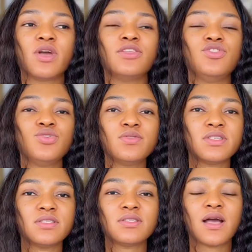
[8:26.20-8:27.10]
you can use
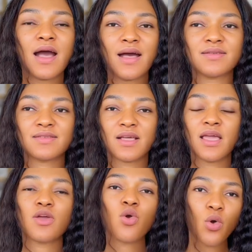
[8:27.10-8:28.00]
it as
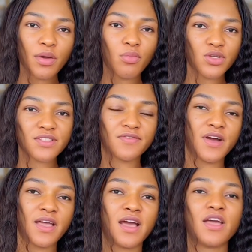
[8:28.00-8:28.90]
a
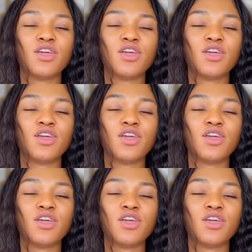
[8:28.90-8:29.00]
co-emulsifier